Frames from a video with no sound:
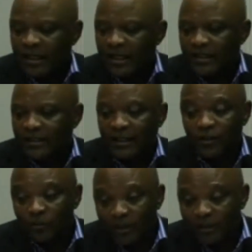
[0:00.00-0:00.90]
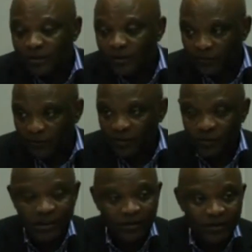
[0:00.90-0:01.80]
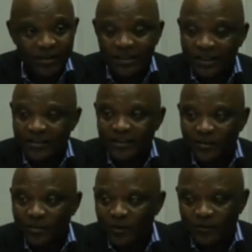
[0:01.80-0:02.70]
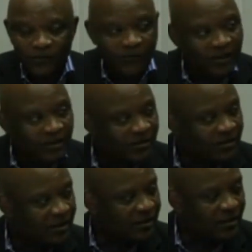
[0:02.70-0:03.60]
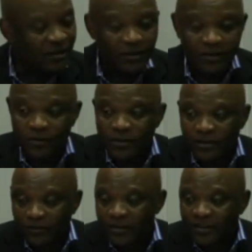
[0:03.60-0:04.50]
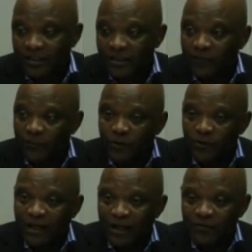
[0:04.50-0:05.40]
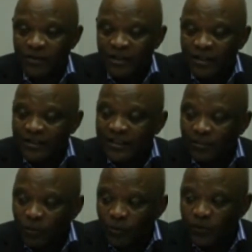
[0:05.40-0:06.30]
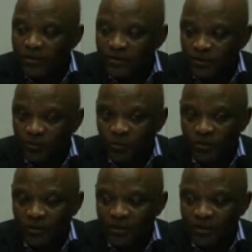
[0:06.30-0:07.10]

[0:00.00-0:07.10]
And that number, of course, will increase as the number of infections do increase. And if we don't have the appropriate support,